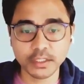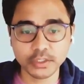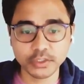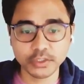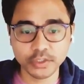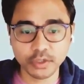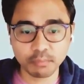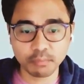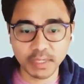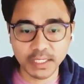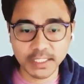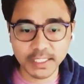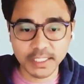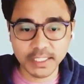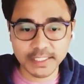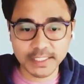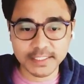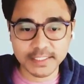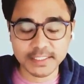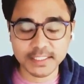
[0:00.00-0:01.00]
your
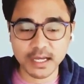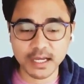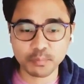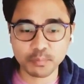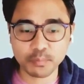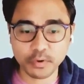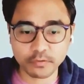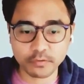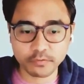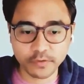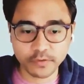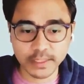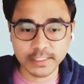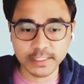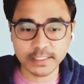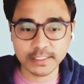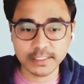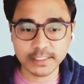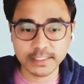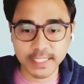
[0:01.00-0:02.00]
medications are
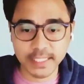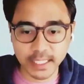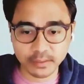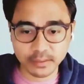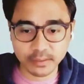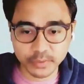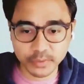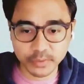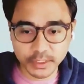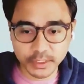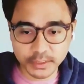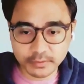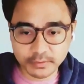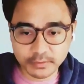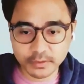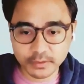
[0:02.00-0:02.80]
perfectly calibrated